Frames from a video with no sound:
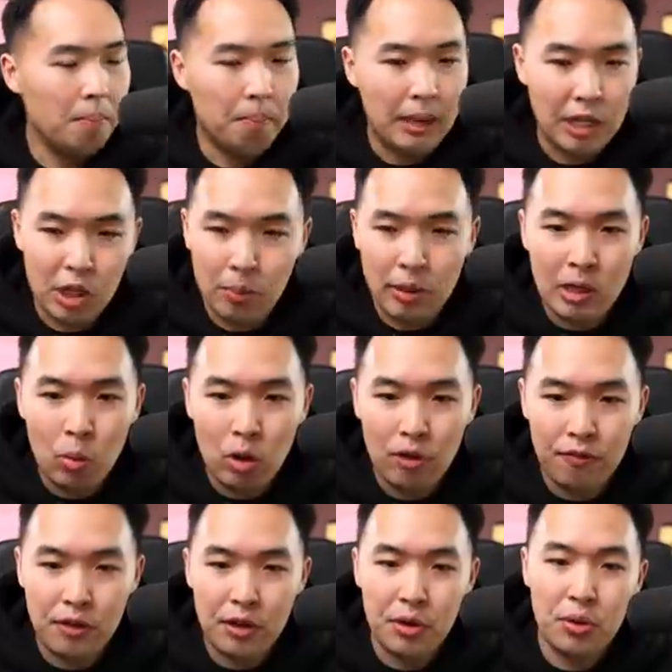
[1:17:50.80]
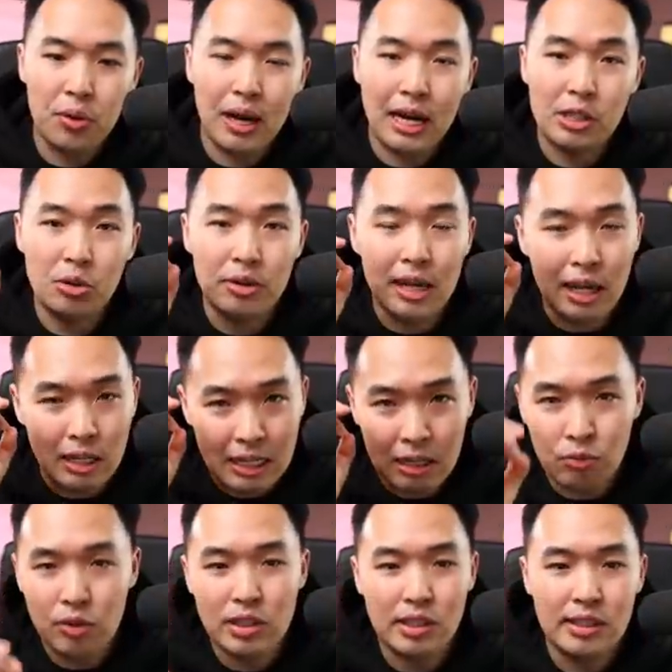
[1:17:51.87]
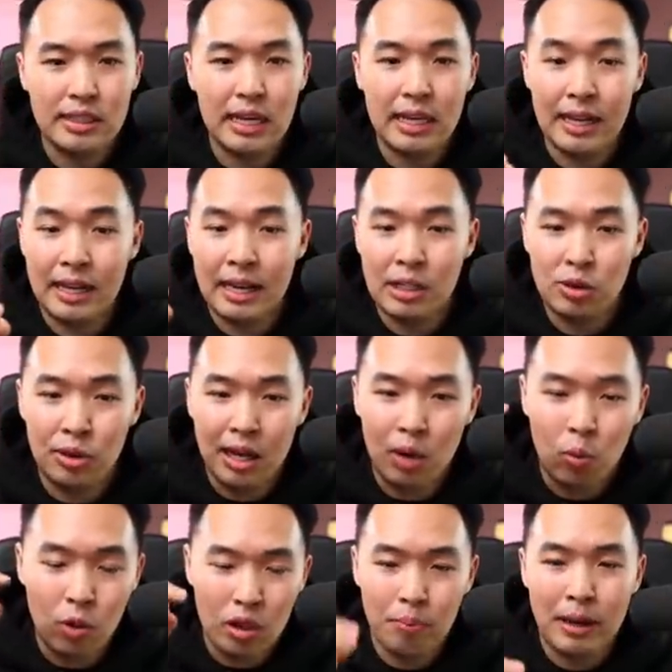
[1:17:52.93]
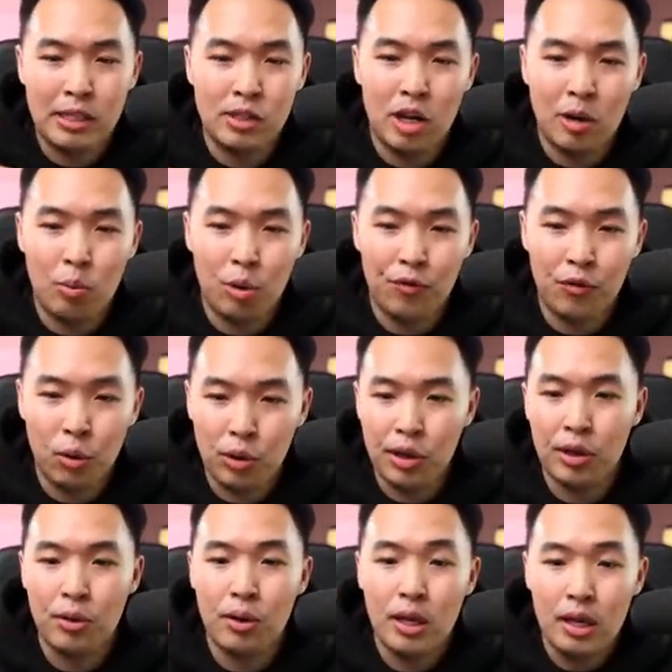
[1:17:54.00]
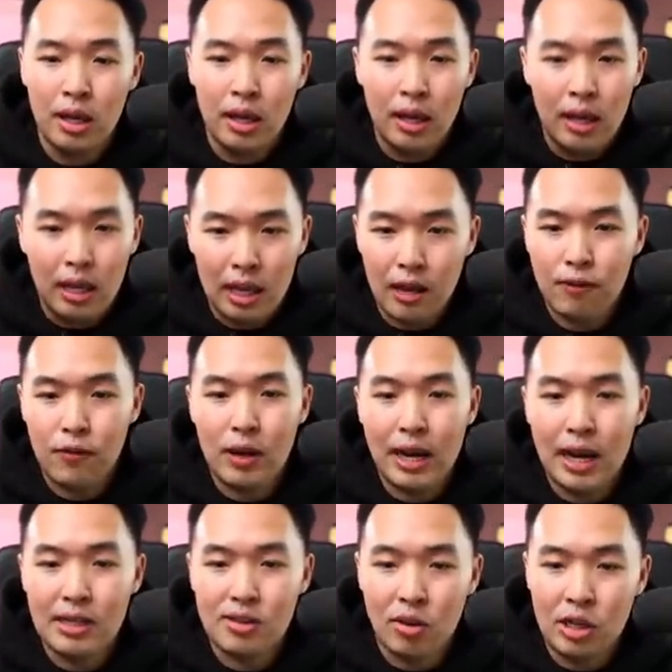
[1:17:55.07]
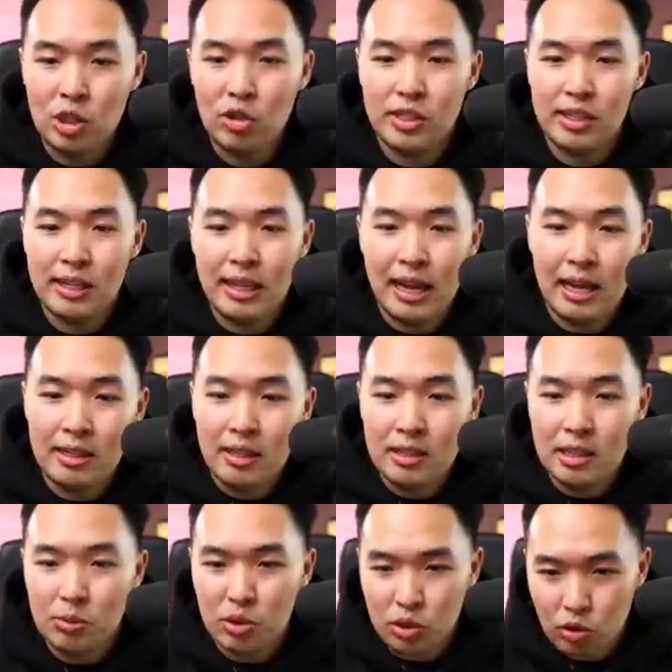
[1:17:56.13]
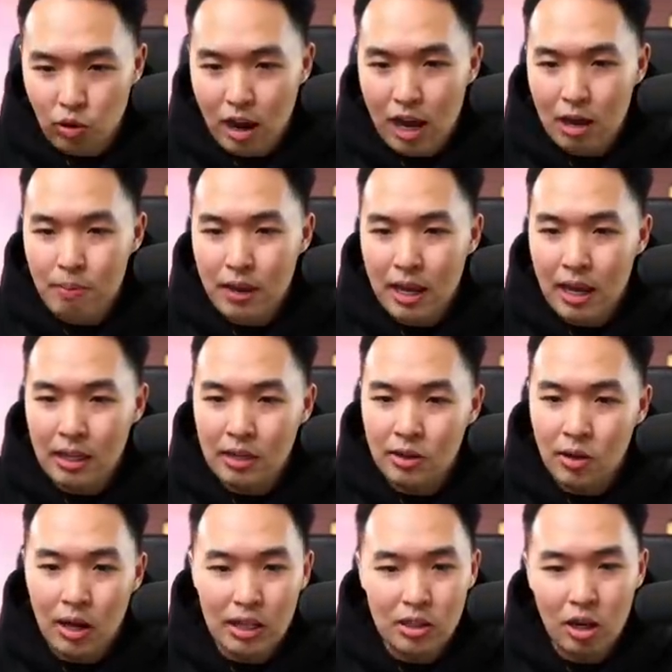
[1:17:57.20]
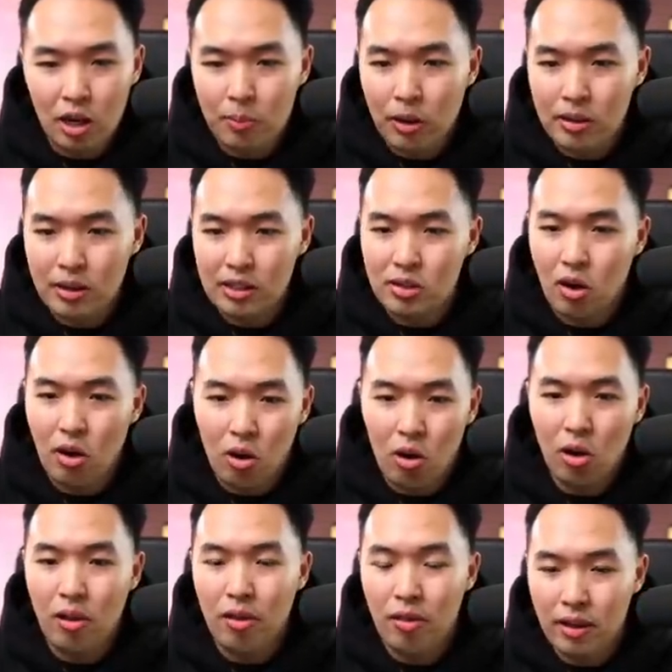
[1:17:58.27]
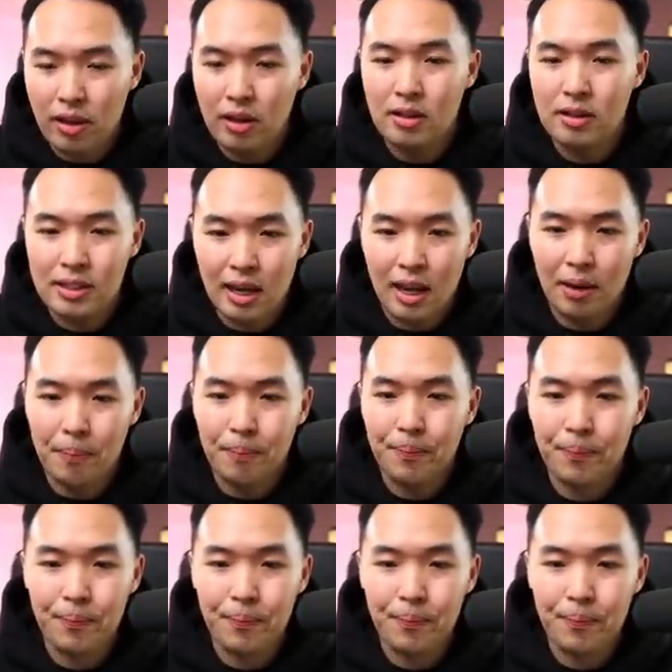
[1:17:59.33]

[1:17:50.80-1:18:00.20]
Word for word: Make your money work for you. I do that in real estate and I do that with my stock portfolio. If you guys are interested in that, subscribe. And, you know, I talk about this all the time.